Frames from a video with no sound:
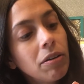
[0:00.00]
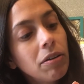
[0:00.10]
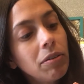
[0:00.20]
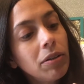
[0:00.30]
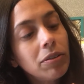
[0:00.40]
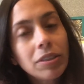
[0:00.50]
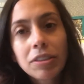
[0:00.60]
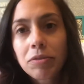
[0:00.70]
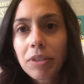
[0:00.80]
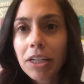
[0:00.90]
Whoa,
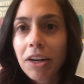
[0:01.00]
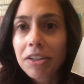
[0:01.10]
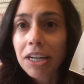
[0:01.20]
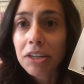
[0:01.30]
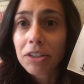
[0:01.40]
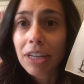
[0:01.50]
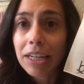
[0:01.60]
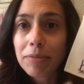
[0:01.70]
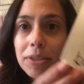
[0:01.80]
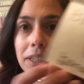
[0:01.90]
it's really hard to underline
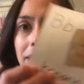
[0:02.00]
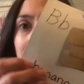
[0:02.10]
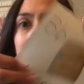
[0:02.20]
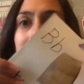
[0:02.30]
upside down.